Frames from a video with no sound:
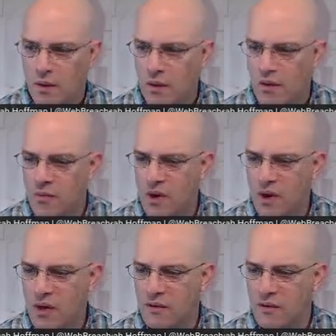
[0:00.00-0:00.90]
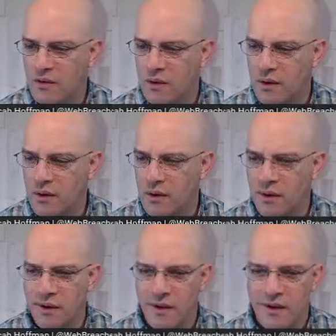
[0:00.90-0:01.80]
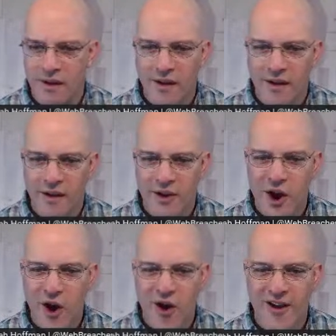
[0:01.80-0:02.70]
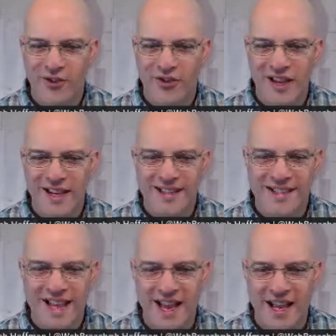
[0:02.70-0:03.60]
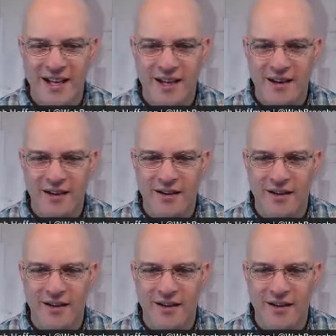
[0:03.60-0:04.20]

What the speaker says: All right. No, I don't think it's Kenya.